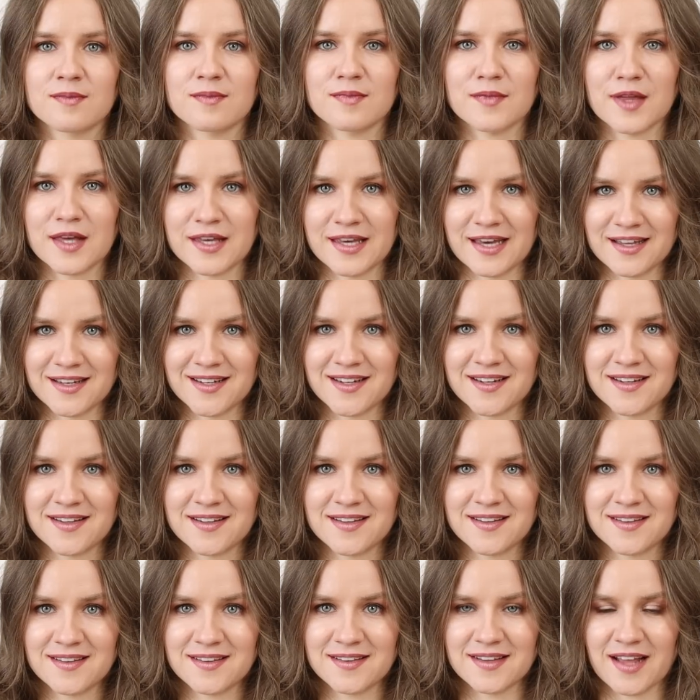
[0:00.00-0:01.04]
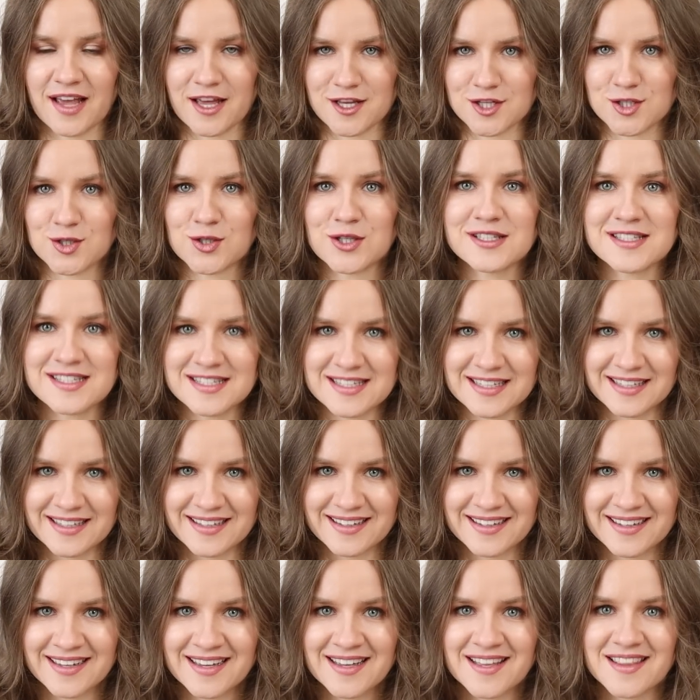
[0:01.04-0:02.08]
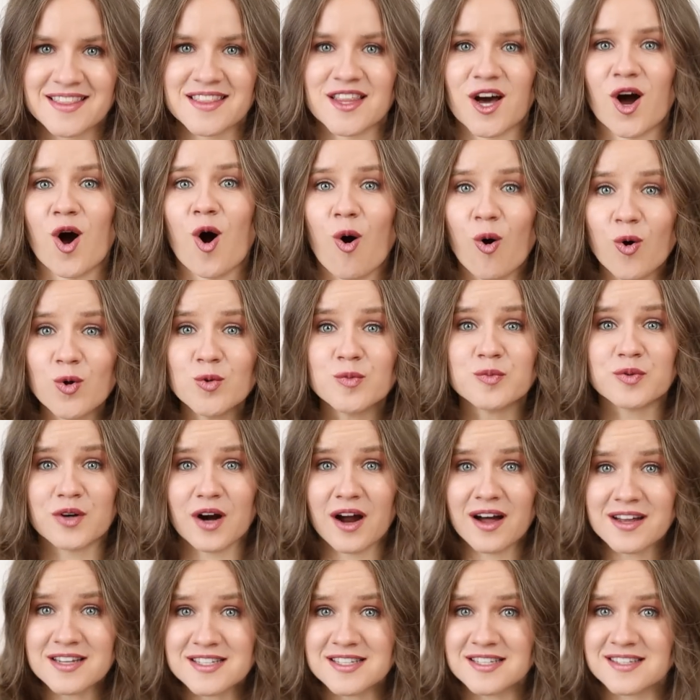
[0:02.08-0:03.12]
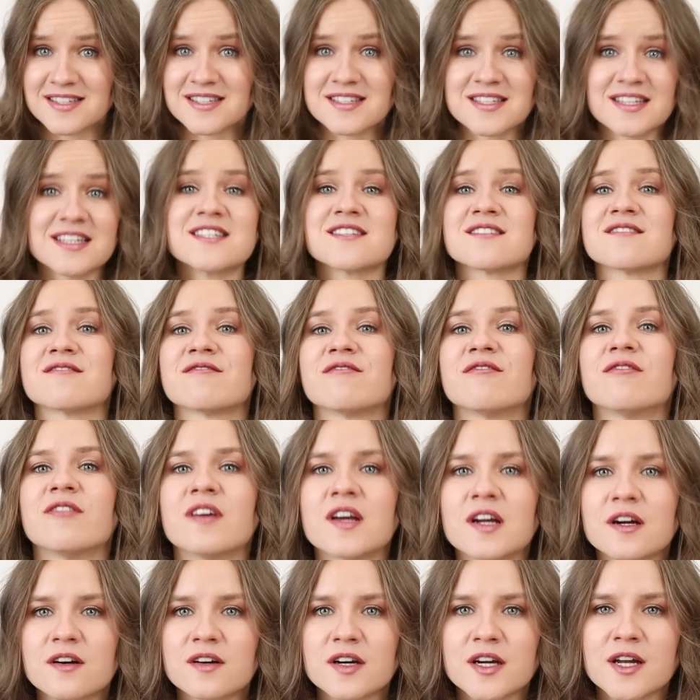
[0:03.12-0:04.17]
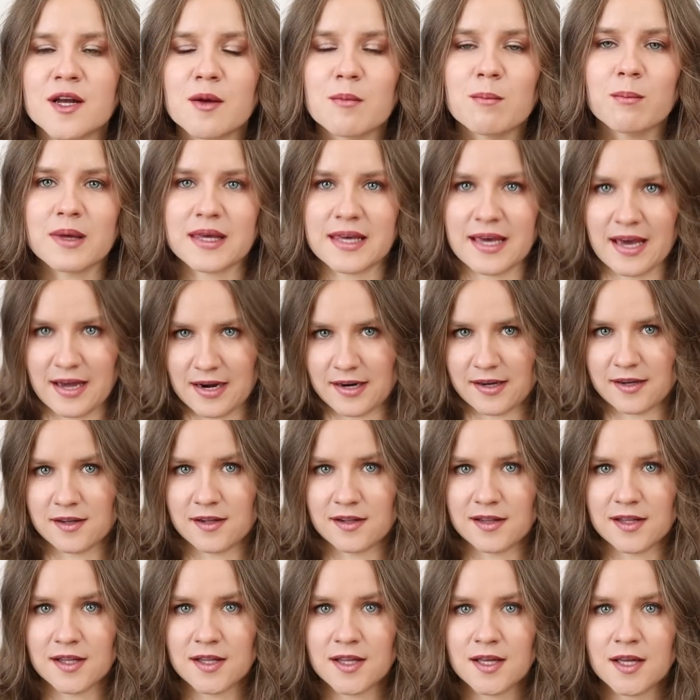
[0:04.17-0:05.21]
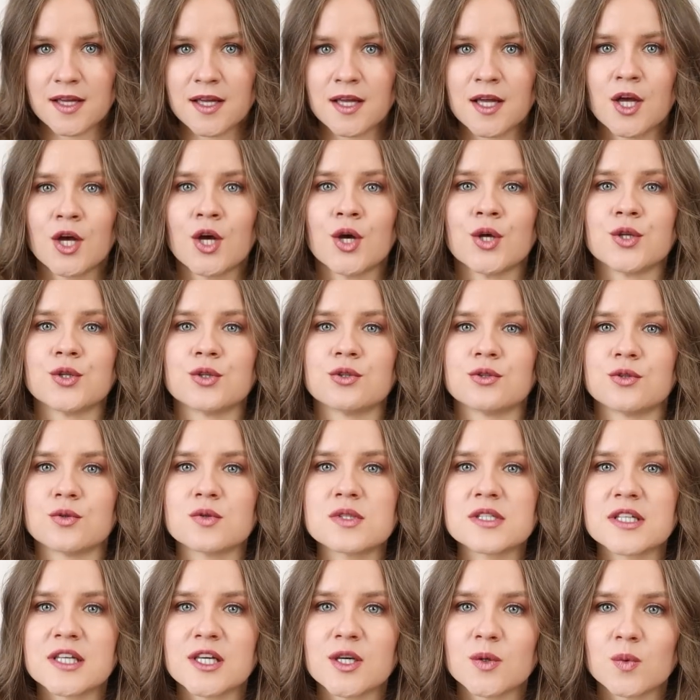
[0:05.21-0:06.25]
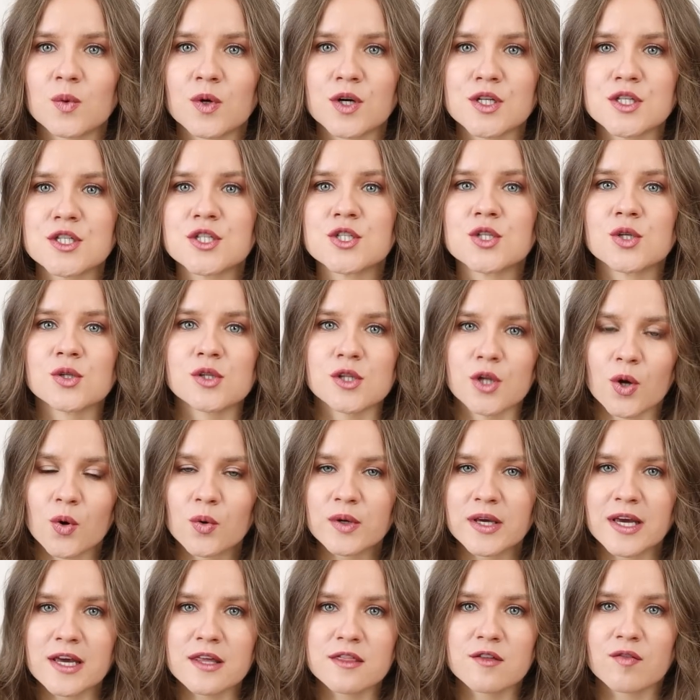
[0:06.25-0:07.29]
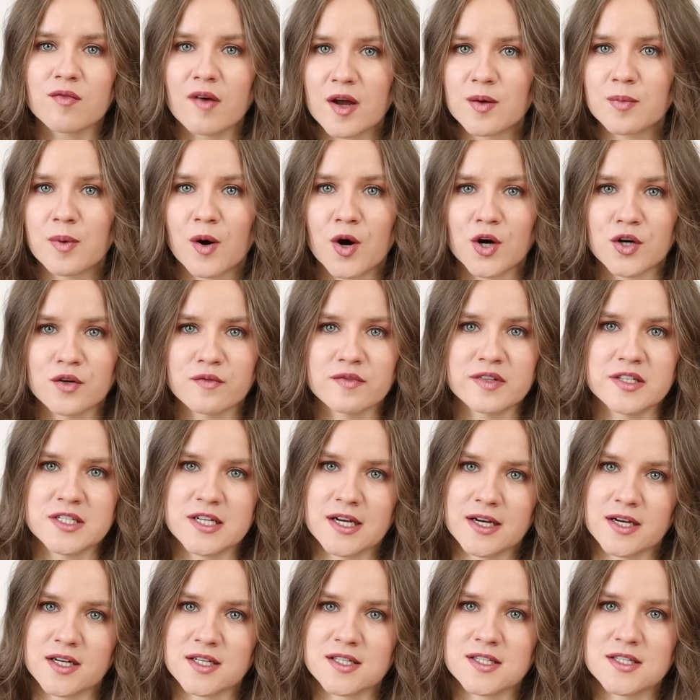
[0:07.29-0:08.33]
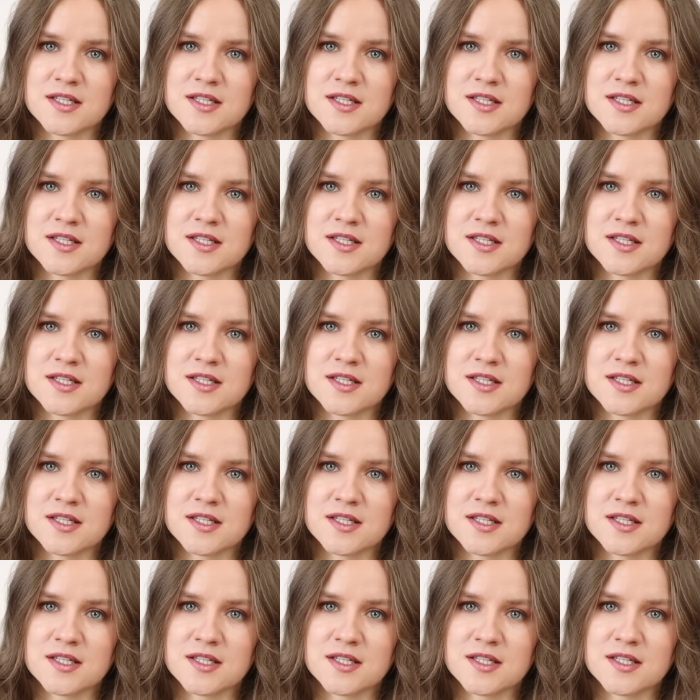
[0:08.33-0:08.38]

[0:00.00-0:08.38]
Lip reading: Again, as you can see, the whole process is very mechanical. You use keywords to locate the right part of the text.